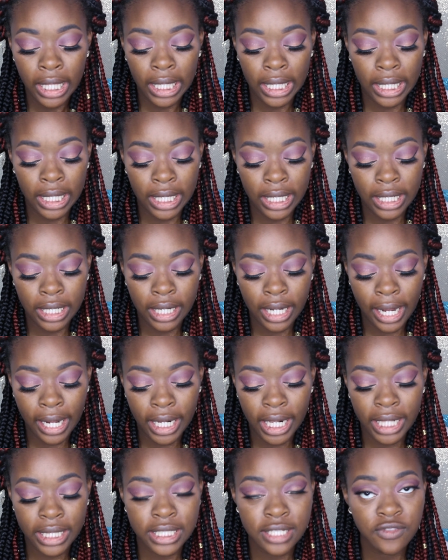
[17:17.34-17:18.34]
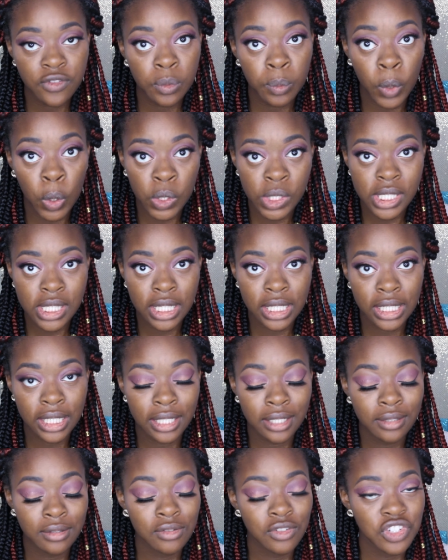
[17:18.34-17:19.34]
And I got this from
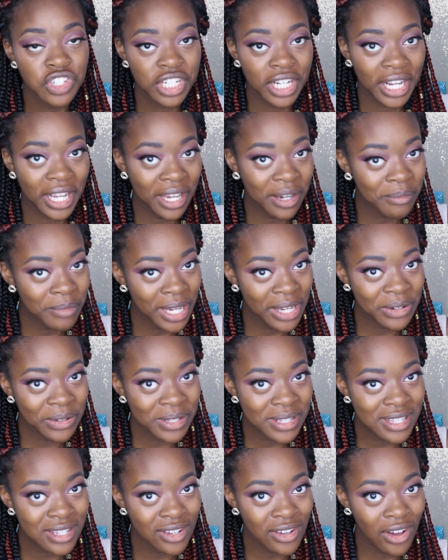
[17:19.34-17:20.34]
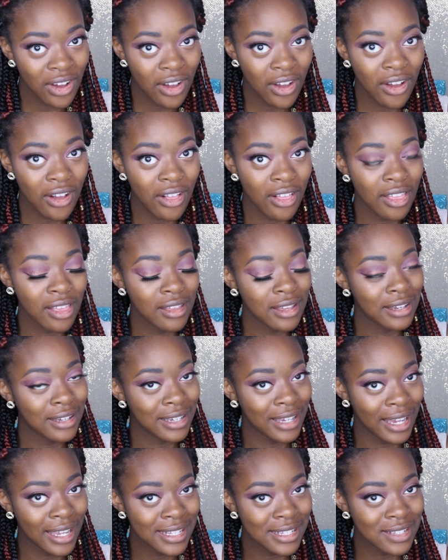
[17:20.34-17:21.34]
Ulta. Check out my Ulta haul.
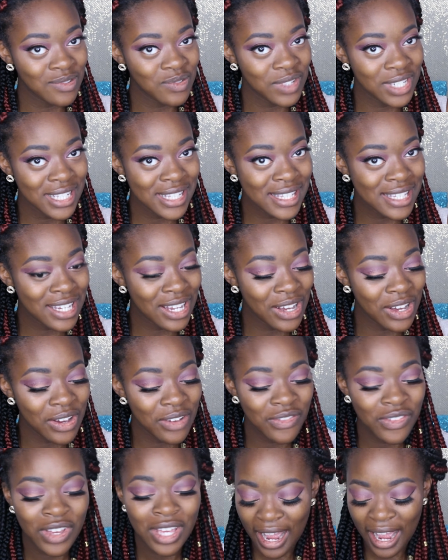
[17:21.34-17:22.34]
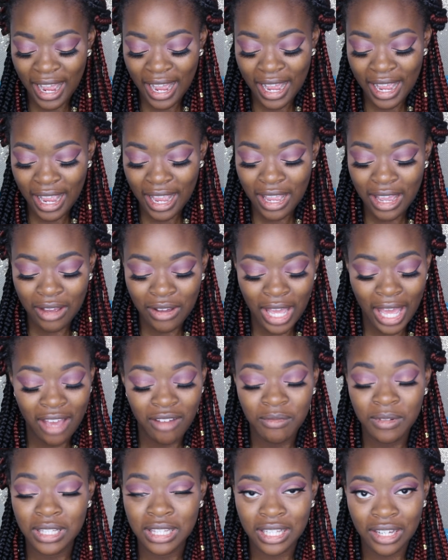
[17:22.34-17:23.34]
Got some good stuff. I
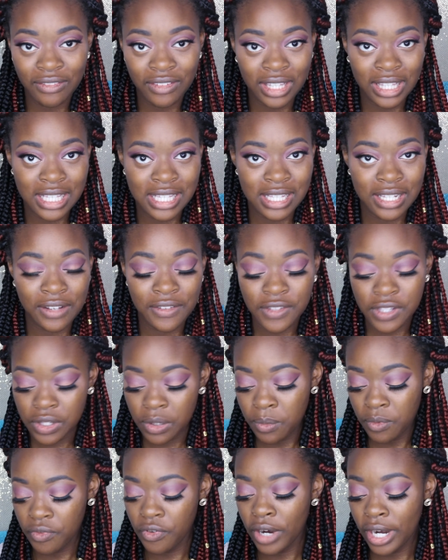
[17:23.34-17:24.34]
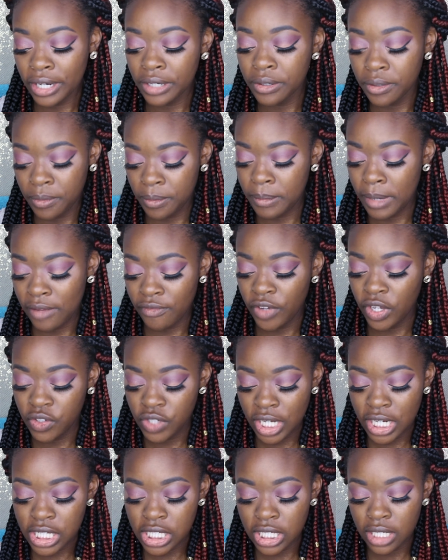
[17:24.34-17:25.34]
have been loving this stuff, so before I go in with my
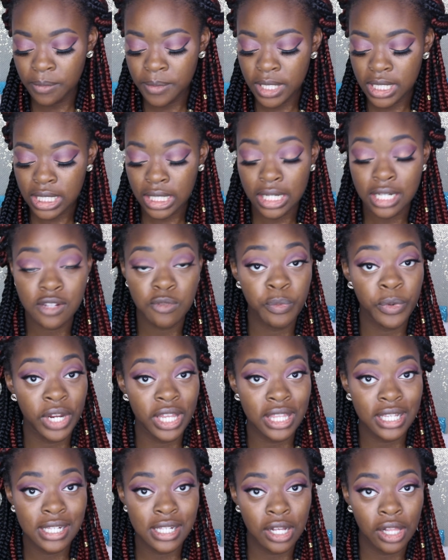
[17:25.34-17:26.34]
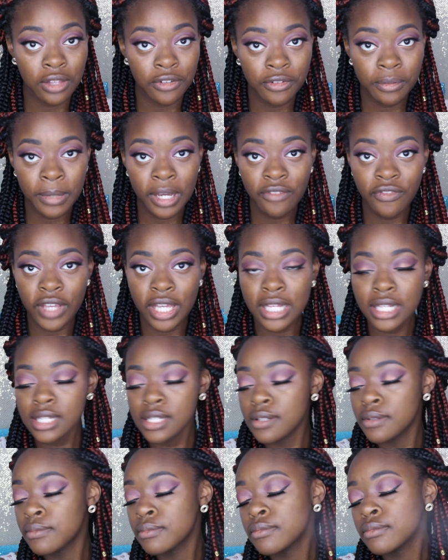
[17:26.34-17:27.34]
foundation, I'm just gonna spray this all over my face.